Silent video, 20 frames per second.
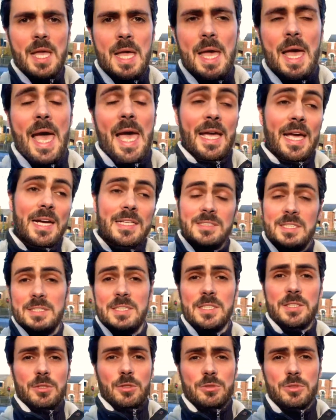And guys, this
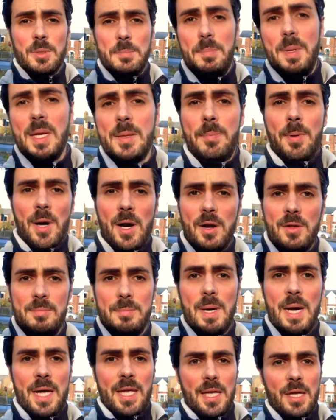is also a big part of
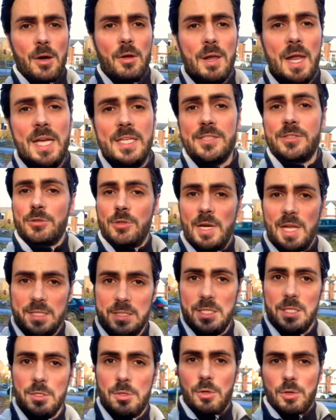my online screen
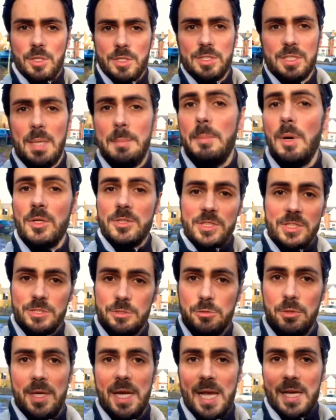acting course, Unboxing
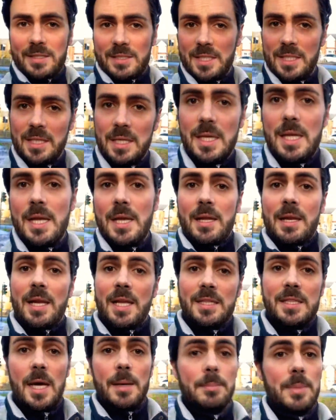Screen Acting.
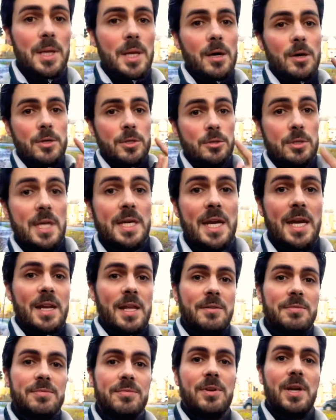Link down below. You can get
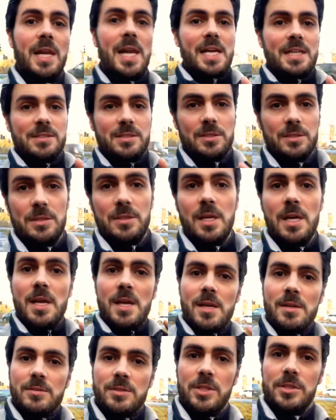a free lesson.
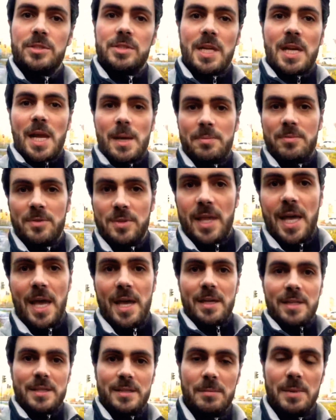Just sign up for that
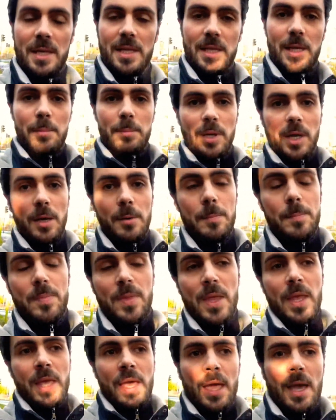down below.
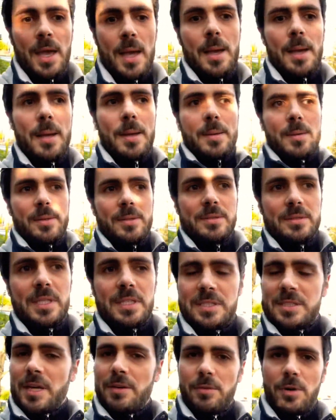There
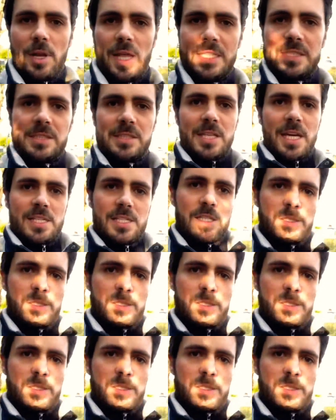are several exercises,